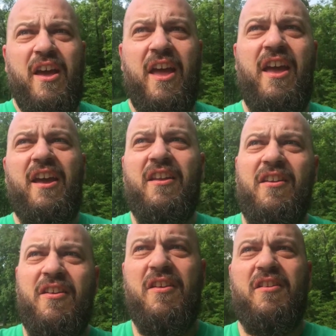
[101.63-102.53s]

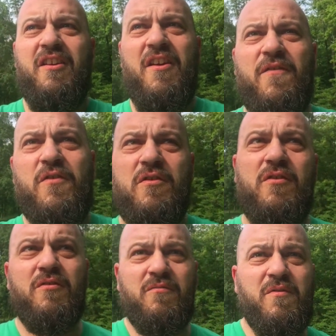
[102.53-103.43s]
And if
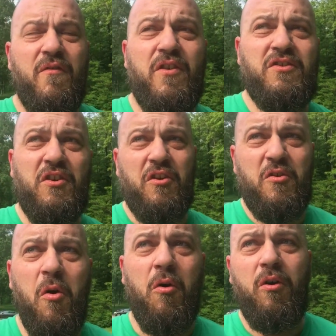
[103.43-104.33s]
you're if it's a
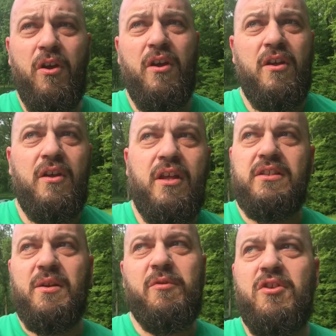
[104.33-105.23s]
good goal,
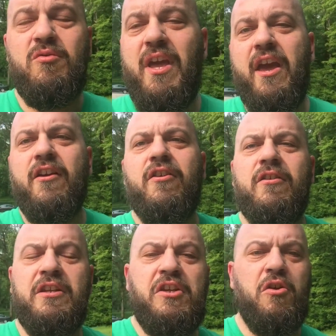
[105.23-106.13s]
it's something you can't
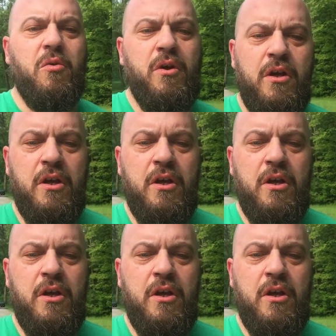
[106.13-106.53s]
currently do.